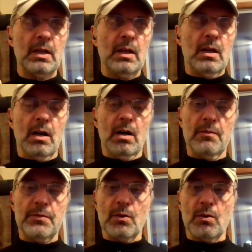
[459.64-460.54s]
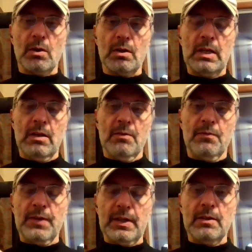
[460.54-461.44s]
of your
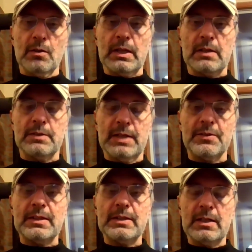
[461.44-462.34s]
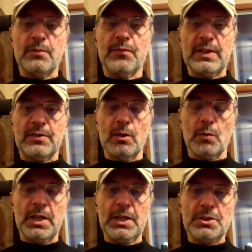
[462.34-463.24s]
like designated fixed
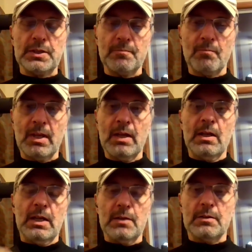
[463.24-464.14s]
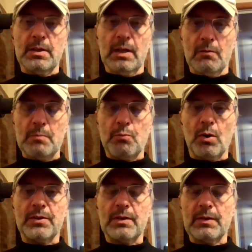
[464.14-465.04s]
location, it reports
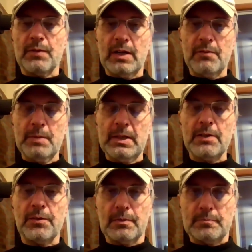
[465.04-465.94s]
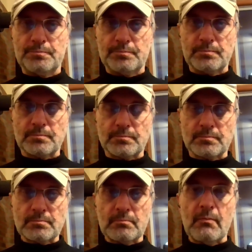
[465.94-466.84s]
every 5 minutes.
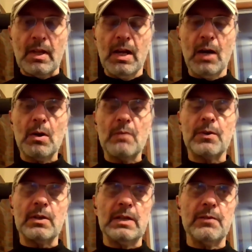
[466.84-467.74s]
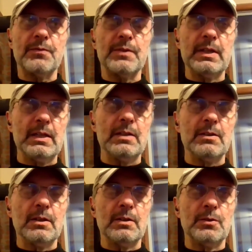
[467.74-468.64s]
However, if the
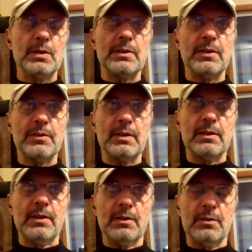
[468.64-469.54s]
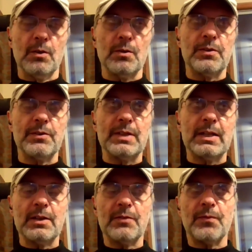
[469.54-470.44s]
unit notices that it's
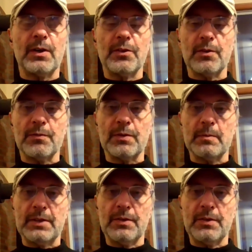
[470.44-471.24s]
farther from its